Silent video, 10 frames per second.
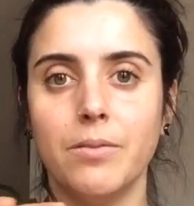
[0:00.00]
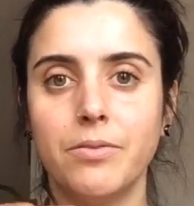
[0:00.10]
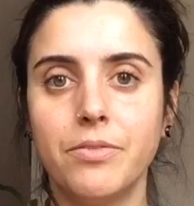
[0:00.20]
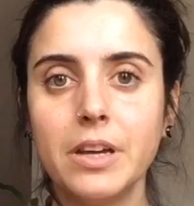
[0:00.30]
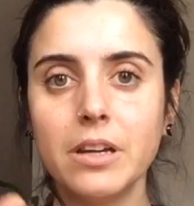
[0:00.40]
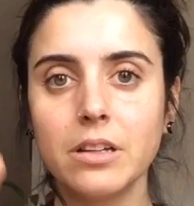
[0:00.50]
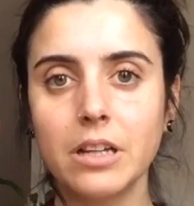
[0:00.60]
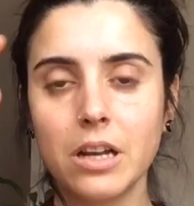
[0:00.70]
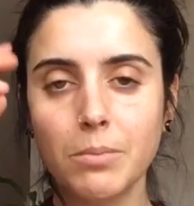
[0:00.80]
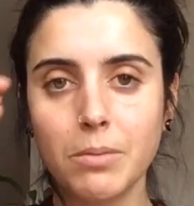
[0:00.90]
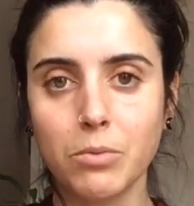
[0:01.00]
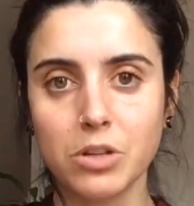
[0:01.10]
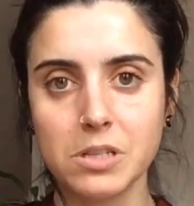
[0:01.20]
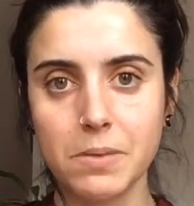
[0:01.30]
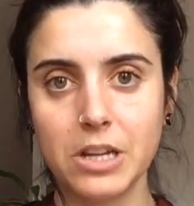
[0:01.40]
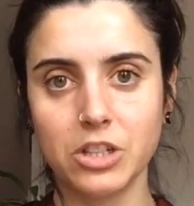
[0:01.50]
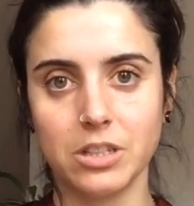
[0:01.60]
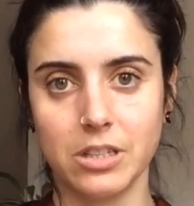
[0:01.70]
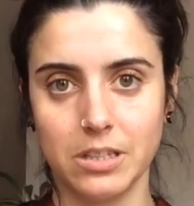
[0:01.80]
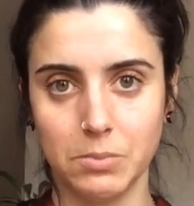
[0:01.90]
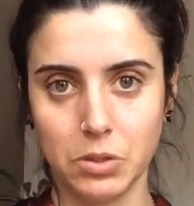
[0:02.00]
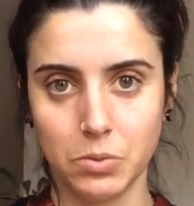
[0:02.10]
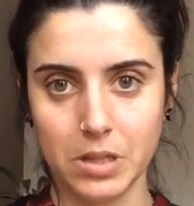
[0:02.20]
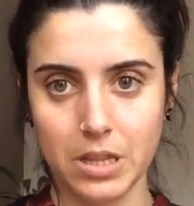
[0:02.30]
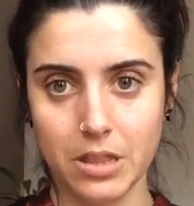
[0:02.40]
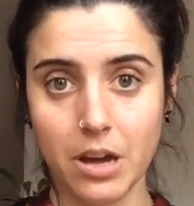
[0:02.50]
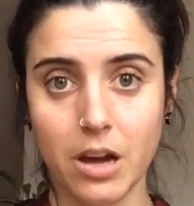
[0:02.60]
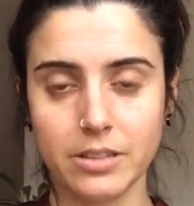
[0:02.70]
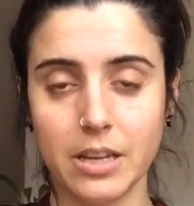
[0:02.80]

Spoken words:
feel a little bit more spaciousness between the thoughts.